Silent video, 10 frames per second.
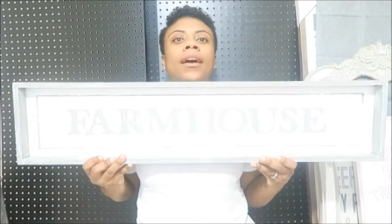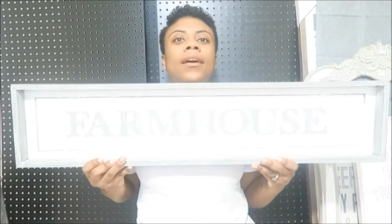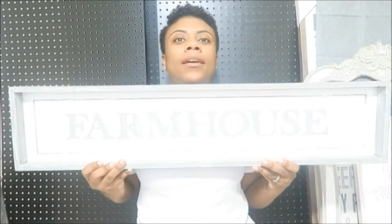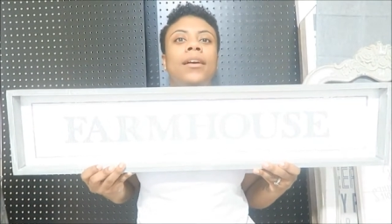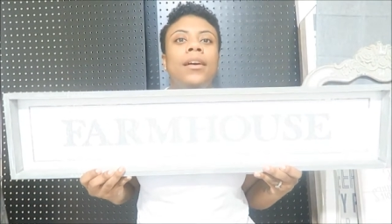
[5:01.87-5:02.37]

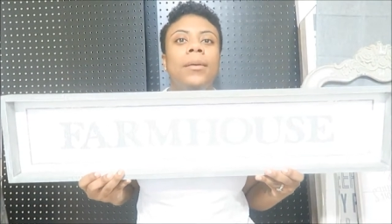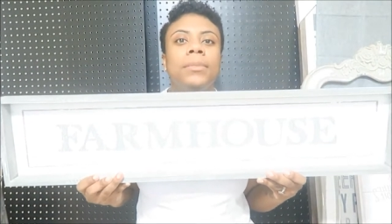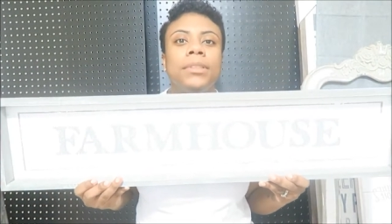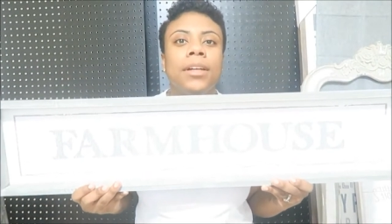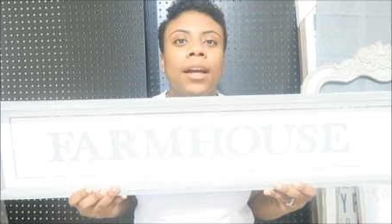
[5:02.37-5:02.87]

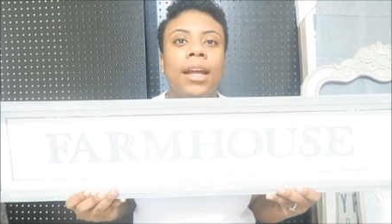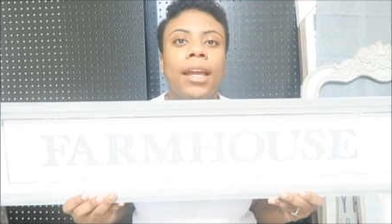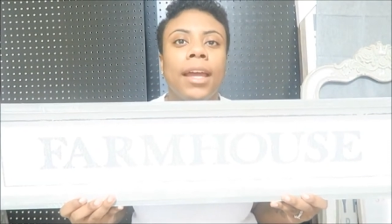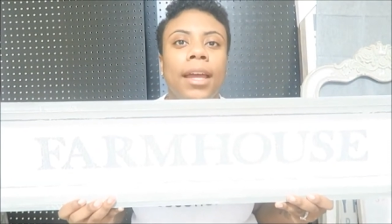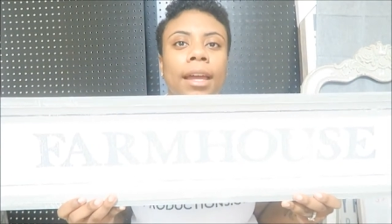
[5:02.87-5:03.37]
Um, sorry
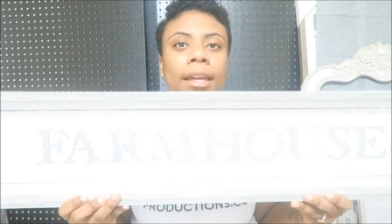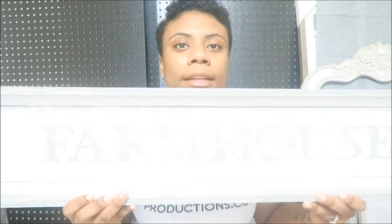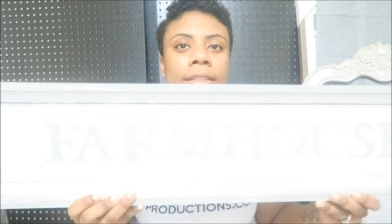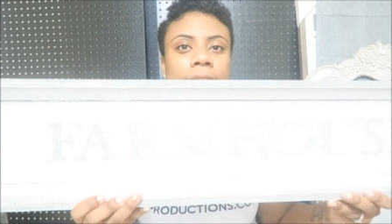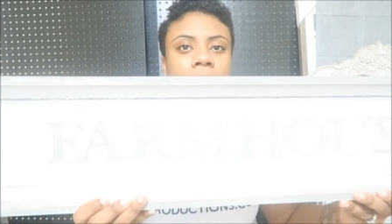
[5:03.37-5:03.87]

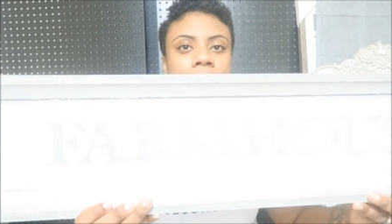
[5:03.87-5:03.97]
guys.